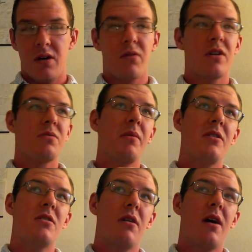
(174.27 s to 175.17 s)
Because when we
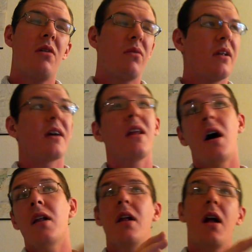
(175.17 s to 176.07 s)
start out, we're like,
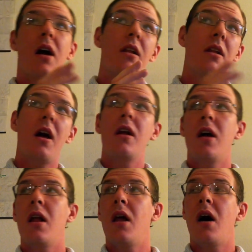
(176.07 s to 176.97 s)
la, la, la, la, la,
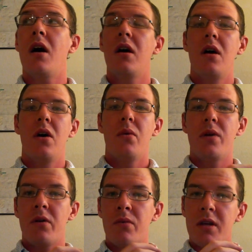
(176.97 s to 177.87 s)
la, la. We
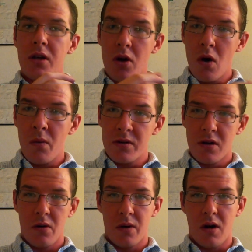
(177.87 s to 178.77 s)
don't really know what's
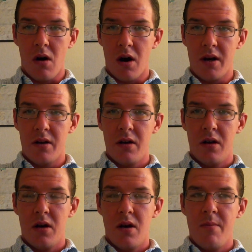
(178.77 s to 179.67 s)
going on.
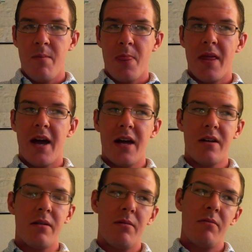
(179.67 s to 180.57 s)

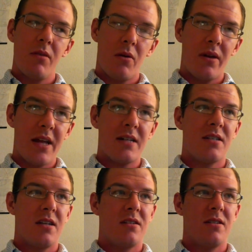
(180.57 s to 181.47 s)
And, in that sense,